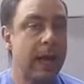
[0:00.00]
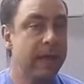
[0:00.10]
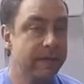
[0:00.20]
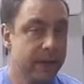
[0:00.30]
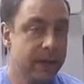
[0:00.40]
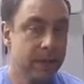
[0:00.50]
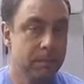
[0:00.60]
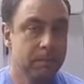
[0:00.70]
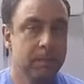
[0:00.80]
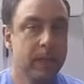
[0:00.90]
if I
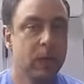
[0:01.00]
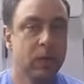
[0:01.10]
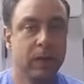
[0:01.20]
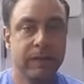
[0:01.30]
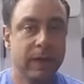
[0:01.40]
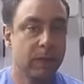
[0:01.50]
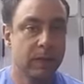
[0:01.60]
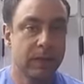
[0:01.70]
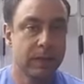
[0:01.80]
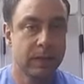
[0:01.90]

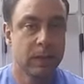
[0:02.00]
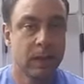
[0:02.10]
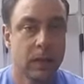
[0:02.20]
was